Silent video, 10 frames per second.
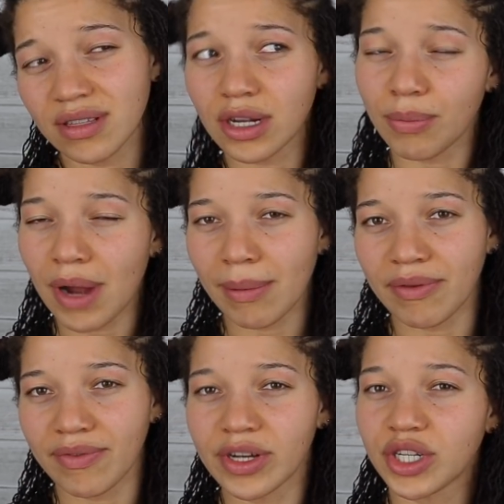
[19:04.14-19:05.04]
and then I'll
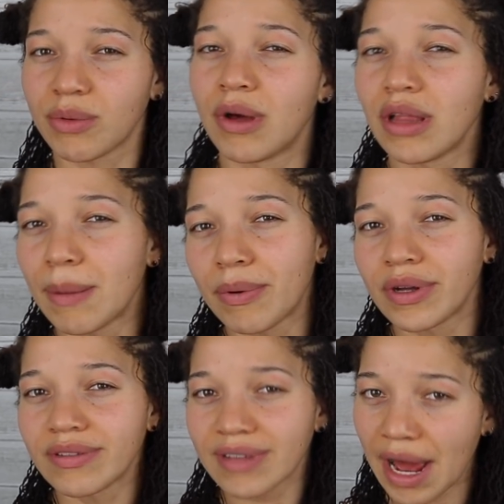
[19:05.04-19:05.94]
probably finish them all up
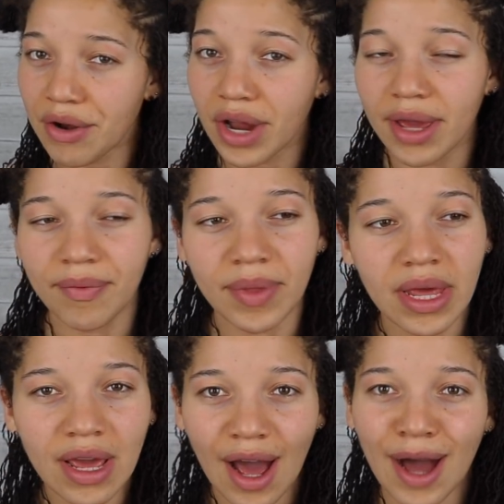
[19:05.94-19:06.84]
on Saturday.
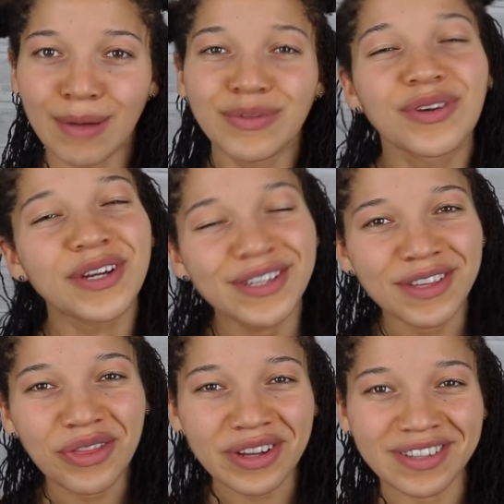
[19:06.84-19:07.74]
So here's
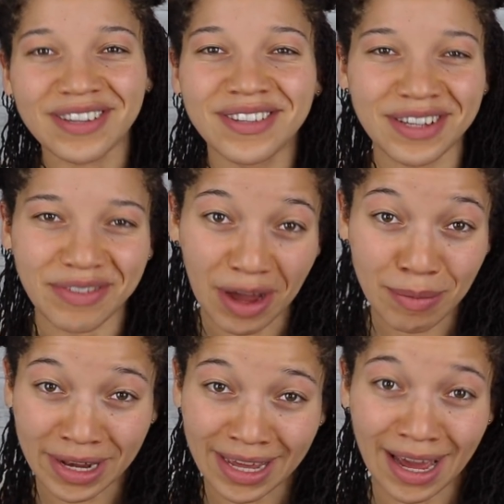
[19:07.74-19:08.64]
a 360 of how
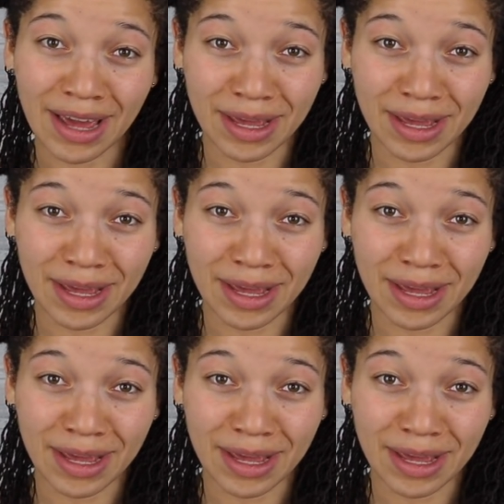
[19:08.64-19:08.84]
many I